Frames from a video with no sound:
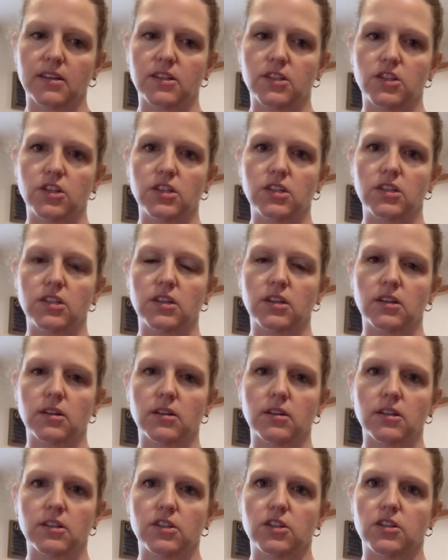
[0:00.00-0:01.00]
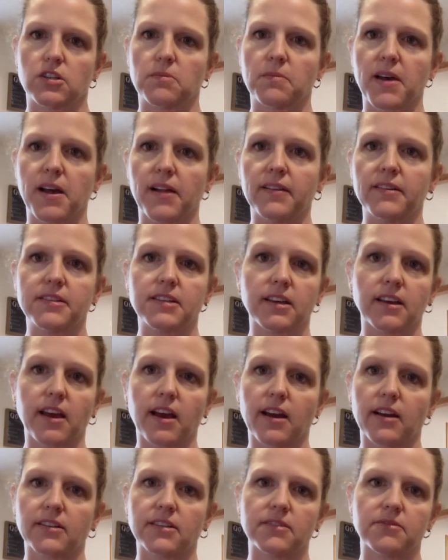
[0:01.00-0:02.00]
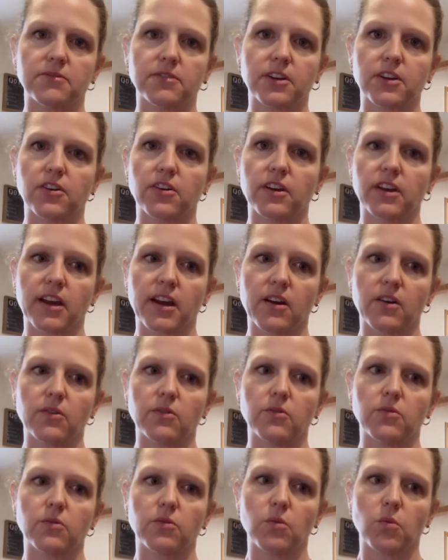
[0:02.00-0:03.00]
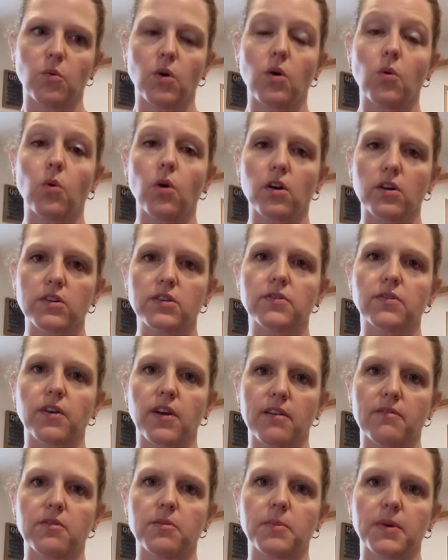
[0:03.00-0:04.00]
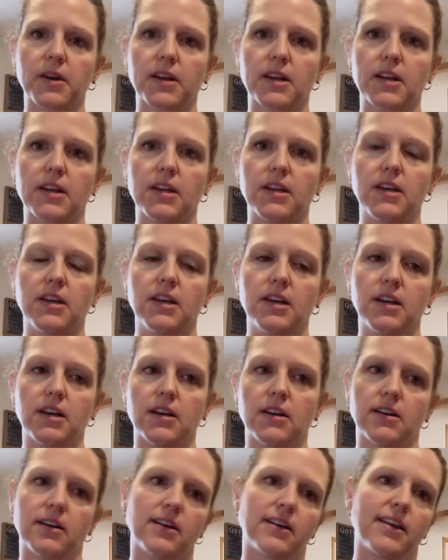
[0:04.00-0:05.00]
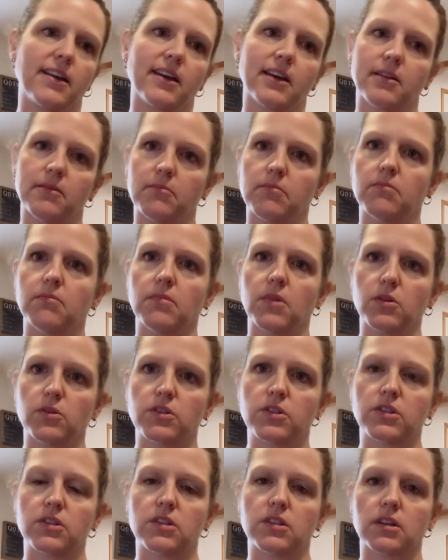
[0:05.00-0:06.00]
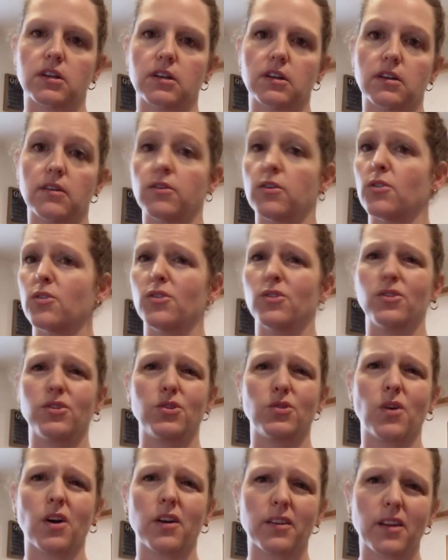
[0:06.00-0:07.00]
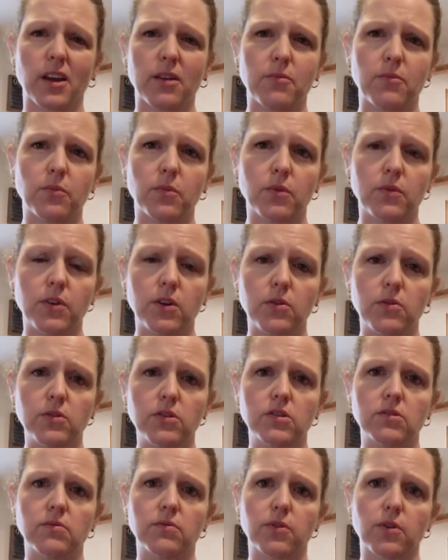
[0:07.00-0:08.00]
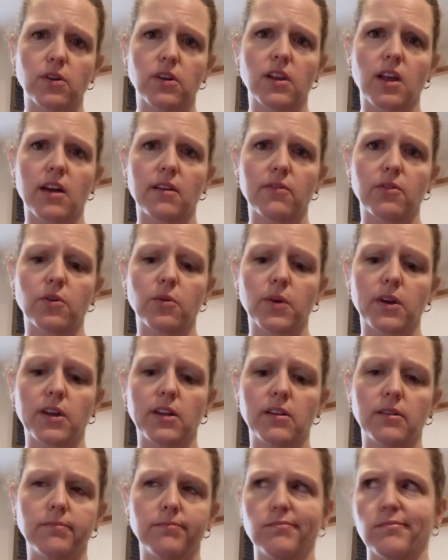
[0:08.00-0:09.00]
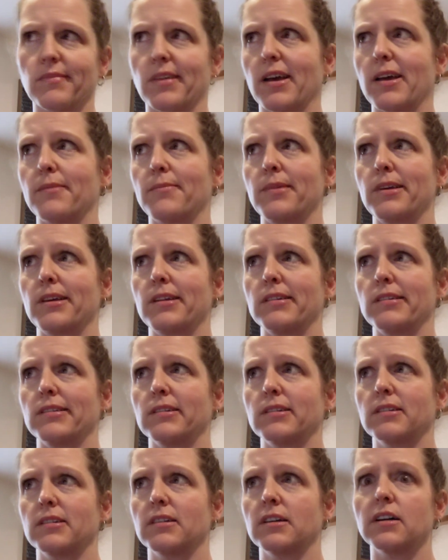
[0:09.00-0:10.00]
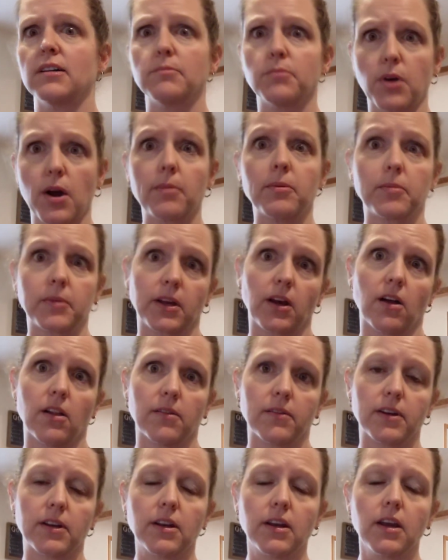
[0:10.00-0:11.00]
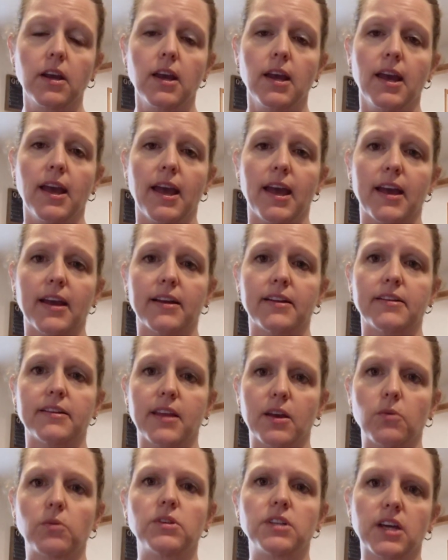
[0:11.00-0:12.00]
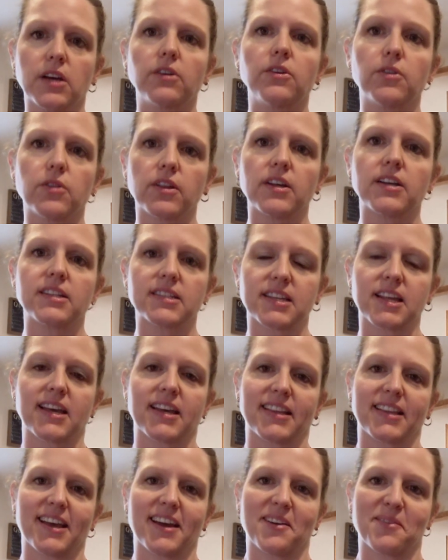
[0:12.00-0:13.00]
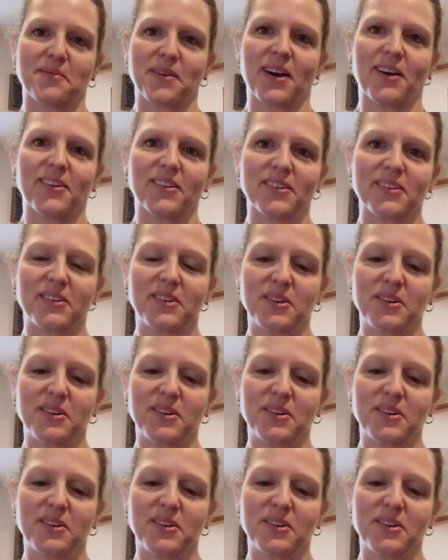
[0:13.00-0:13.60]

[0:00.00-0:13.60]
just a balancing act in figuring out what works for everybody. Again, you can do online reviews for a lot of curriculum. I mean, probably all of it. And they will tell you things like that about,